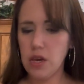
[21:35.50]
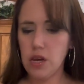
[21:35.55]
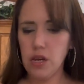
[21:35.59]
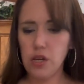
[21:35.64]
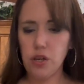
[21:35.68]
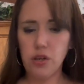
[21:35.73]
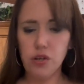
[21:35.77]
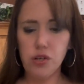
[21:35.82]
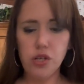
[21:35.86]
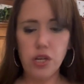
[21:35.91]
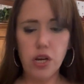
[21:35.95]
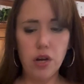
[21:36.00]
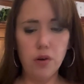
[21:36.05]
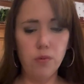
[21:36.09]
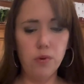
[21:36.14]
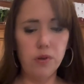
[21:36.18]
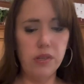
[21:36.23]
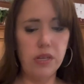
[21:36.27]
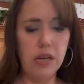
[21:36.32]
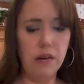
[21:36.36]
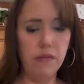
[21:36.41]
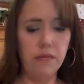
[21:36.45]
your child will
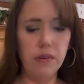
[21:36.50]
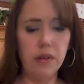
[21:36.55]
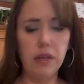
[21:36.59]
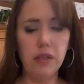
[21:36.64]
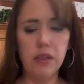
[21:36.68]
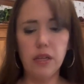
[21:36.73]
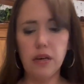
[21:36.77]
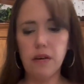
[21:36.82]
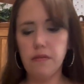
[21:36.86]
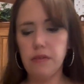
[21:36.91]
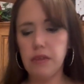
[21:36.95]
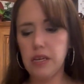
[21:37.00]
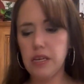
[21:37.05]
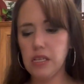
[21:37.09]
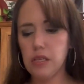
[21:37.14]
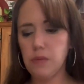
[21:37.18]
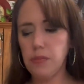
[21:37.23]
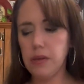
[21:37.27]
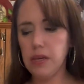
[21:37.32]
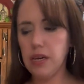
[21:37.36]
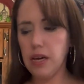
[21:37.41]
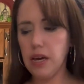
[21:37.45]
definitely love these
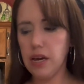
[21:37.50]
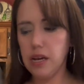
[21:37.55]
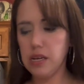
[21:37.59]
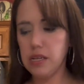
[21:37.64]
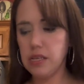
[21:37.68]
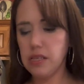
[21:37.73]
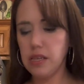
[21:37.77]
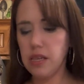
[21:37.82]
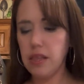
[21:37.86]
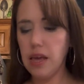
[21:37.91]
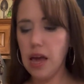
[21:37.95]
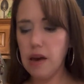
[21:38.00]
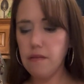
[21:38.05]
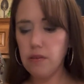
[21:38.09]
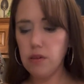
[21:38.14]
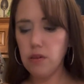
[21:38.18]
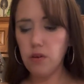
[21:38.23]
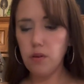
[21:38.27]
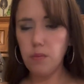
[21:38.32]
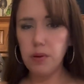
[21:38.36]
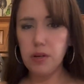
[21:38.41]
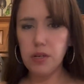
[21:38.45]
because they have a
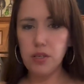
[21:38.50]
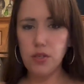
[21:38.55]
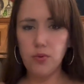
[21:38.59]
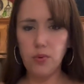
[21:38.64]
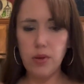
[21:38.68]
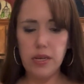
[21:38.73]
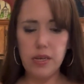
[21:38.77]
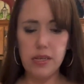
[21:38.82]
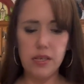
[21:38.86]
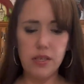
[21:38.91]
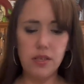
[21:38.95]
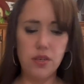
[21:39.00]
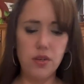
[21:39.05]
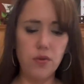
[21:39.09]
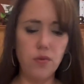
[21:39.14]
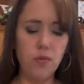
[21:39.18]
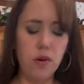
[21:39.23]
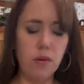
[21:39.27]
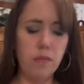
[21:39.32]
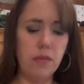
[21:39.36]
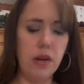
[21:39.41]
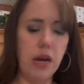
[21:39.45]
little bit of sweetness to
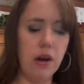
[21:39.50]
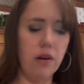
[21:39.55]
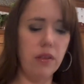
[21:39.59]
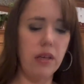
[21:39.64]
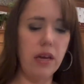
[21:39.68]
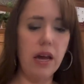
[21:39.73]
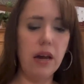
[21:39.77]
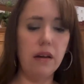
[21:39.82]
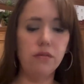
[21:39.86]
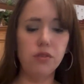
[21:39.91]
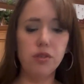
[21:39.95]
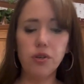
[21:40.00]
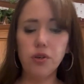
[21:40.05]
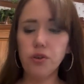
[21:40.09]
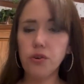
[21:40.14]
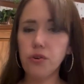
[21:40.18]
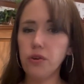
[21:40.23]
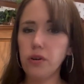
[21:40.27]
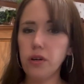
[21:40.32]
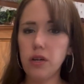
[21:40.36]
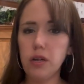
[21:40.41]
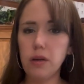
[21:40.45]
them. Now, they have
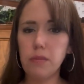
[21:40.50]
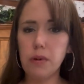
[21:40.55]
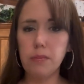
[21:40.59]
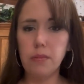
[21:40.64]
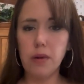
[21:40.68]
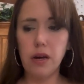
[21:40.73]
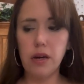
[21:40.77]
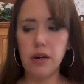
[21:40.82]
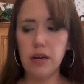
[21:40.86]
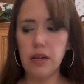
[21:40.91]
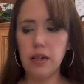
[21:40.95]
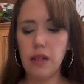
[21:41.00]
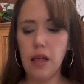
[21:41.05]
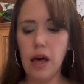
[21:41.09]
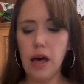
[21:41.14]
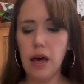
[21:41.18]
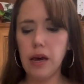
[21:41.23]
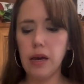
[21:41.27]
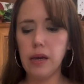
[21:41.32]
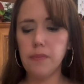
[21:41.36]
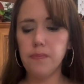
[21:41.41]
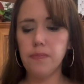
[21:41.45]
sugar in them, I'm not gonna
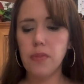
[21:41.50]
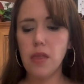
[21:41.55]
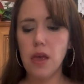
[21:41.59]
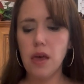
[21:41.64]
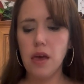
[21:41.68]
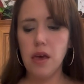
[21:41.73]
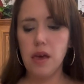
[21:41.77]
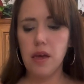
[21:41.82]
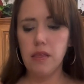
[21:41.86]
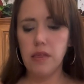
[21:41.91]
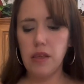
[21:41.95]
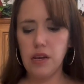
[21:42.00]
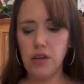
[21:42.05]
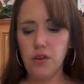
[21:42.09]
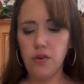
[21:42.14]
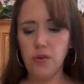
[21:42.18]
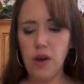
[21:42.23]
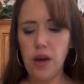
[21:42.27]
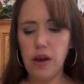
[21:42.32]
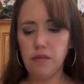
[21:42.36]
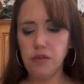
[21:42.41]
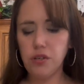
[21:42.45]
lie. They do
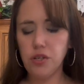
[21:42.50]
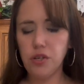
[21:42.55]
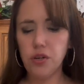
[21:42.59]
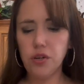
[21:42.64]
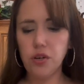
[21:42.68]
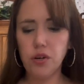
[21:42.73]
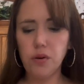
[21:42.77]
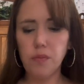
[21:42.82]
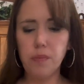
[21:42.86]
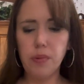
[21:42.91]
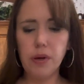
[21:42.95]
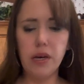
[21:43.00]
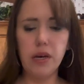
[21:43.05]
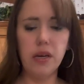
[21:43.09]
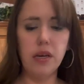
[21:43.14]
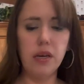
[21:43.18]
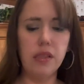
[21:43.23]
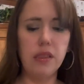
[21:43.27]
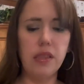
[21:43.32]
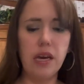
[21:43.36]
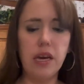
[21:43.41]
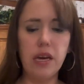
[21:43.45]
have sugar, but
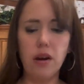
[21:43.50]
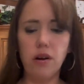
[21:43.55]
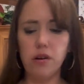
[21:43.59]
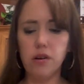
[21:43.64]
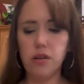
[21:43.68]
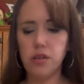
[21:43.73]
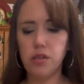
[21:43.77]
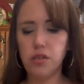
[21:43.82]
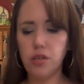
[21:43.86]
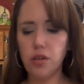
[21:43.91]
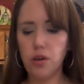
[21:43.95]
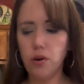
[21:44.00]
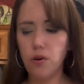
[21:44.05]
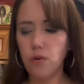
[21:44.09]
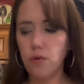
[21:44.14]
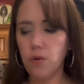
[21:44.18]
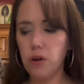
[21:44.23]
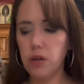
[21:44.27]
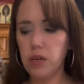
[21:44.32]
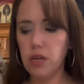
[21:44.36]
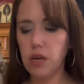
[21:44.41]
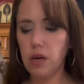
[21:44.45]
they are
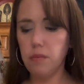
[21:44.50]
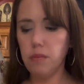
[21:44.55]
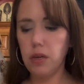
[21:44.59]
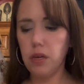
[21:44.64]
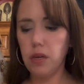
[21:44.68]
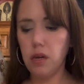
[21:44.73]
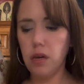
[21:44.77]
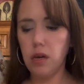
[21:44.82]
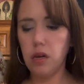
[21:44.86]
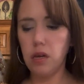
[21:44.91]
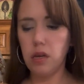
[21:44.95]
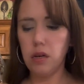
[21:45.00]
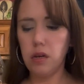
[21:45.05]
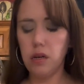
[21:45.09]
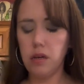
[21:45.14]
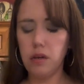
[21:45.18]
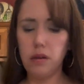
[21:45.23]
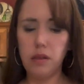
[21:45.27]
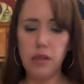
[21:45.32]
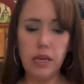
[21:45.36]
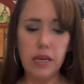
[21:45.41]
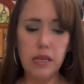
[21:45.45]
so yummy, and
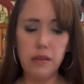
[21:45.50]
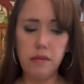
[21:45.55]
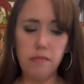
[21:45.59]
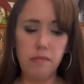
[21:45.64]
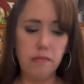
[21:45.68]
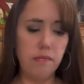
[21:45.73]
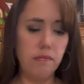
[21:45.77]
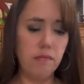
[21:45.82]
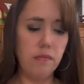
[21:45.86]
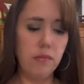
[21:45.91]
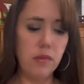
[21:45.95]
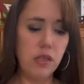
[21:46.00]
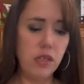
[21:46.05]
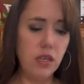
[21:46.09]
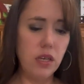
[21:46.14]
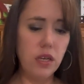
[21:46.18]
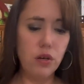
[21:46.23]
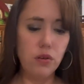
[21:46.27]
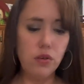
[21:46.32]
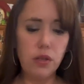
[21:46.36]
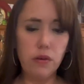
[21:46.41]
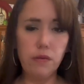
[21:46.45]
they, you
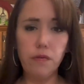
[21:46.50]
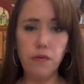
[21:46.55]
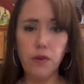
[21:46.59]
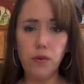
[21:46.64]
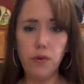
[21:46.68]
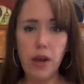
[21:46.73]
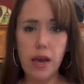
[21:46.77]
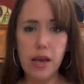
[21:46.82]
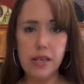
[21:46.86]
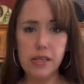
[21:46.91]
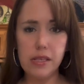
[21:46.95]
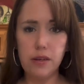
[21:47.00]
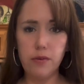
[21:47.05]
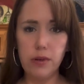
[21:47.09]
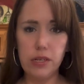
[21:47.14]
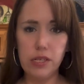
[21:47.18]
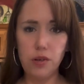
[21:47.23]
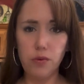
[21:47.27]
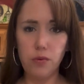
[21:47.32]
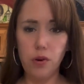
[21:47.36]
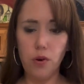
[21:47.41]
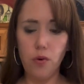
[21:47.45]
know, some food is going
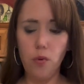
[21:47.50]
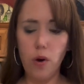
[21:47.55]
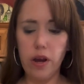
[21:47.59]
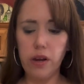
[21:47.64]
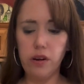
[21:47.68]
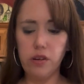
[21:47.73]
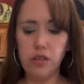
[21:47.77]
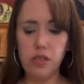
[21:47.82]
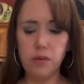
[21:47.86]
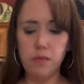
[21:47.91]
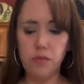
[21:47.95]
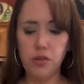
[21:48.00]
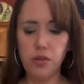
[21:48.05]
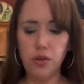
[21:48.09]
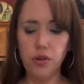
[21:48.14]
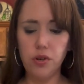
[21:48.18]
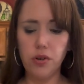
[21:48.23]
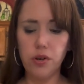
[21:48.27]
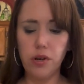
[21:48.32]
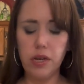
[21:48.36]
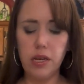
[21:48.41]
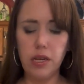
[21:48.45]
to require some
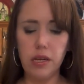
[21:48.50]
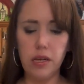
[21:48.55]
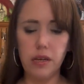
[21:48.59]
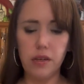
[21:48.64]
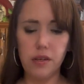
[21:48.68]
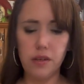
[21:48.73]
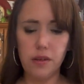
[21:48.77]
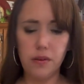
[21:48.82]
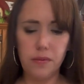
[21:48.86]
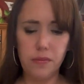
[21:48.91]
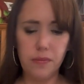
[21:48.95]
sugar in it